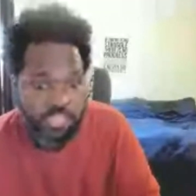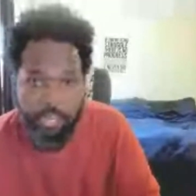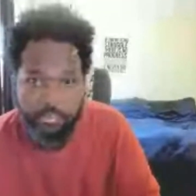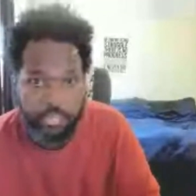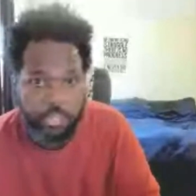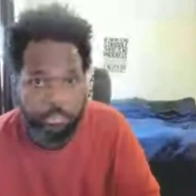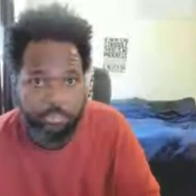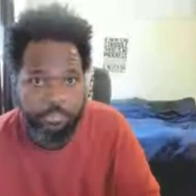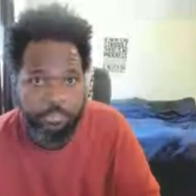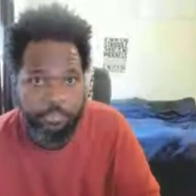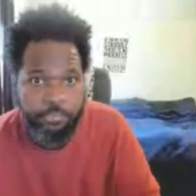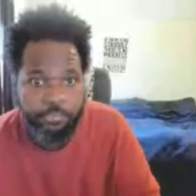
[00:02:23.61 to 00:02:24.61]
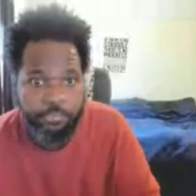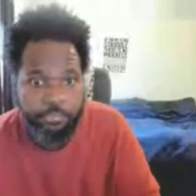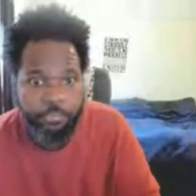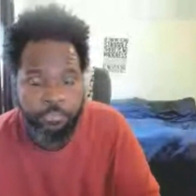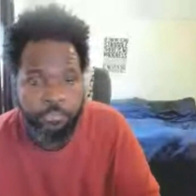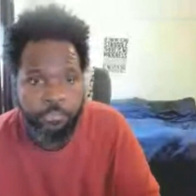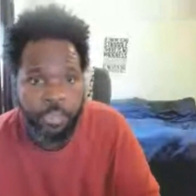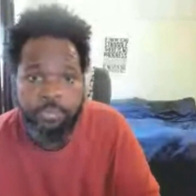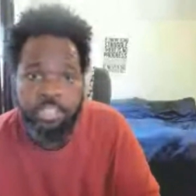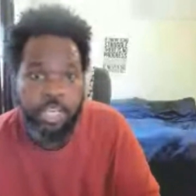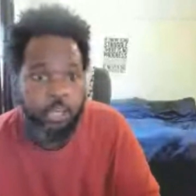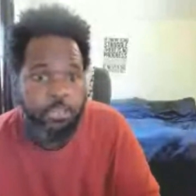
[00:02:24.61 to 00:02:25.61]
of us effed up.
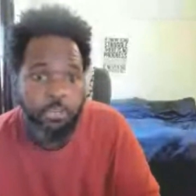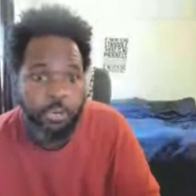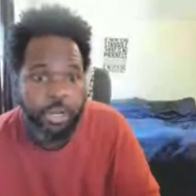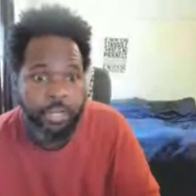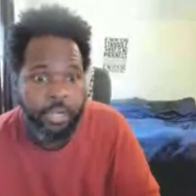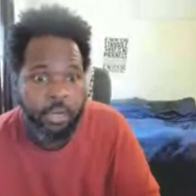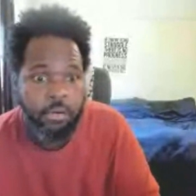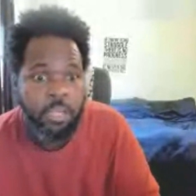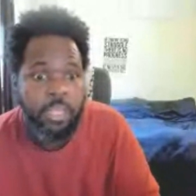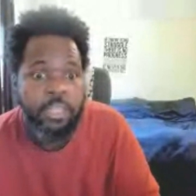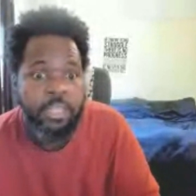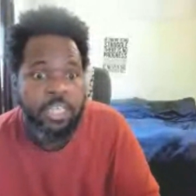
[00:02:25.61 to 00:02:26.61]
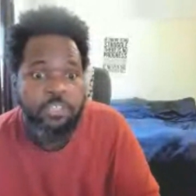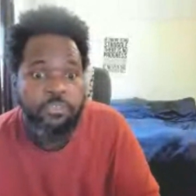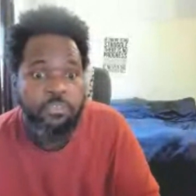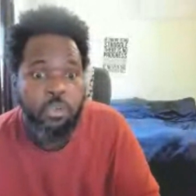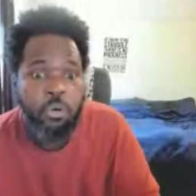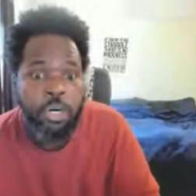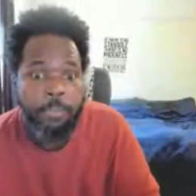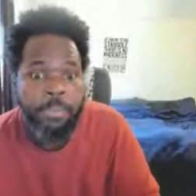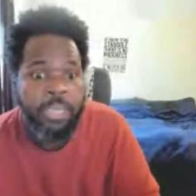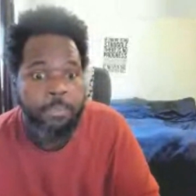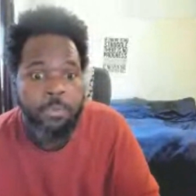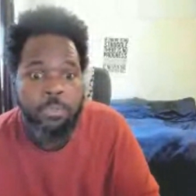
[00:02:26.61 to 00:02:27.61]
I'm telling you right now, these Florida
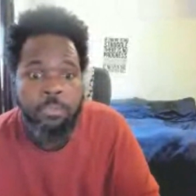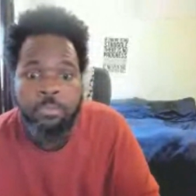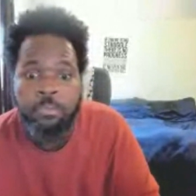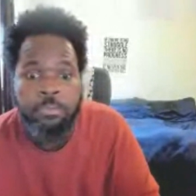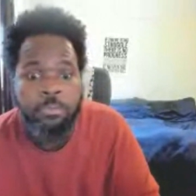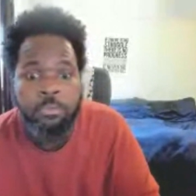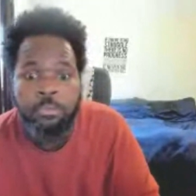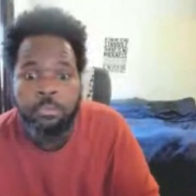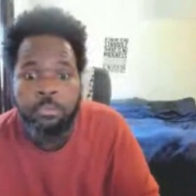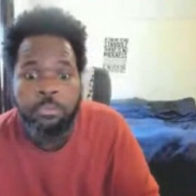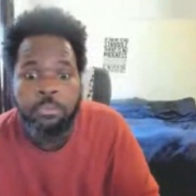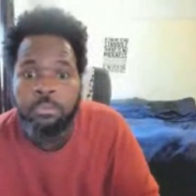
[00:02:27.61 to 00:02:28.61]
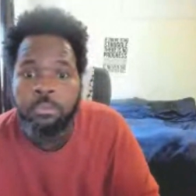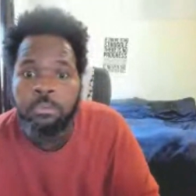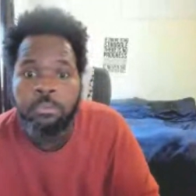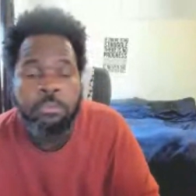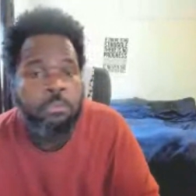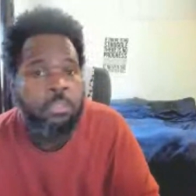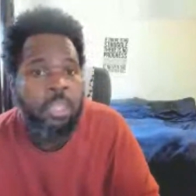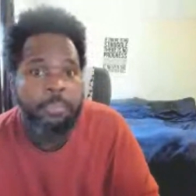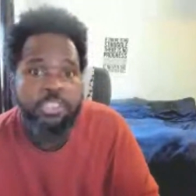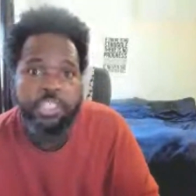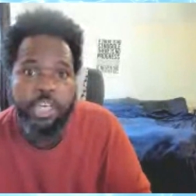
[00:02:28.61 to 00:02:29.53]
people, let